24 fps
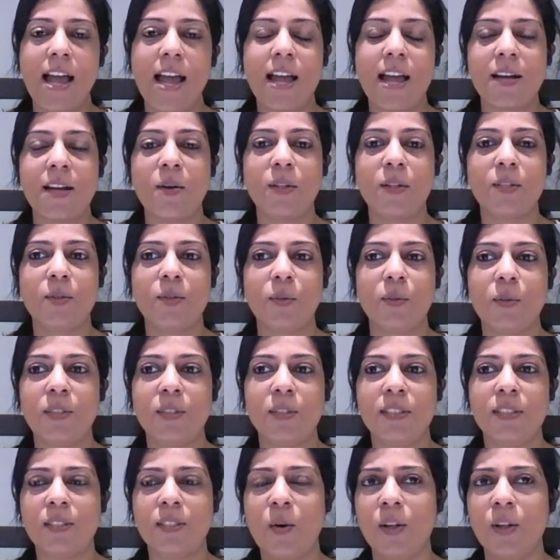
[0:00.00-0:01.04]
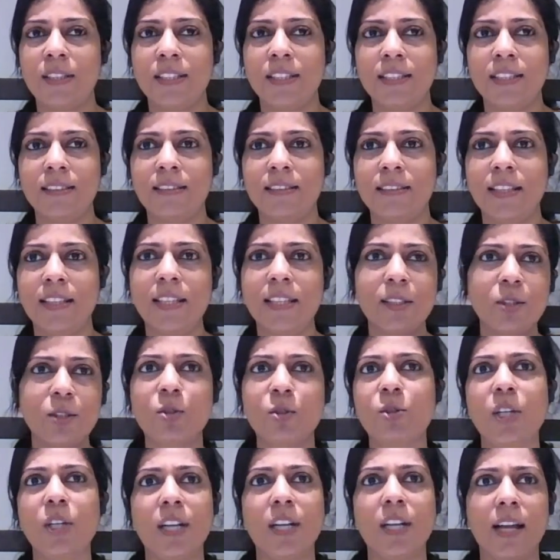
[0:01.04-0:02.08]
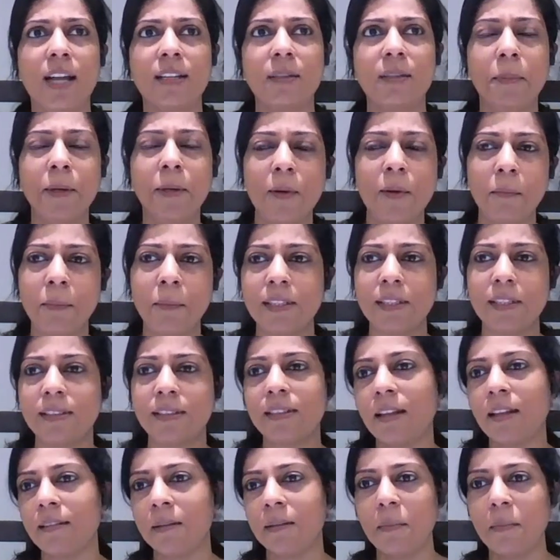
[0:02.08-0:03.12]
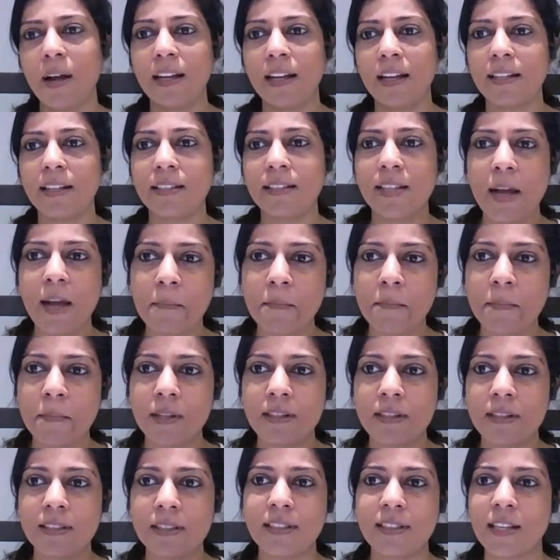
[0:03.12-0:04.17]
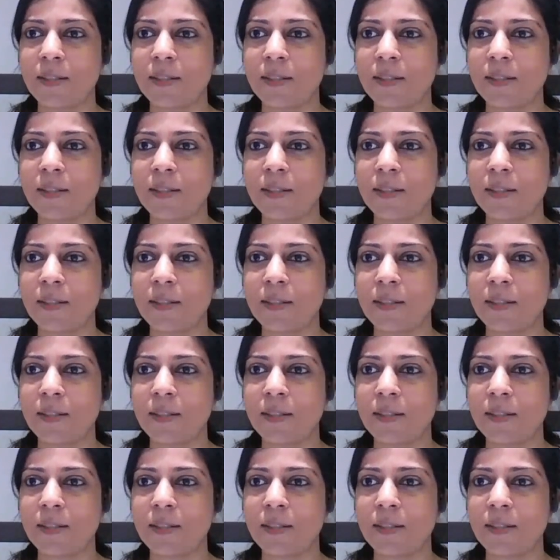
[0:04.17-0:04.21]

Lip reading: and also just all these history, like the pyramids and the Mayan temples.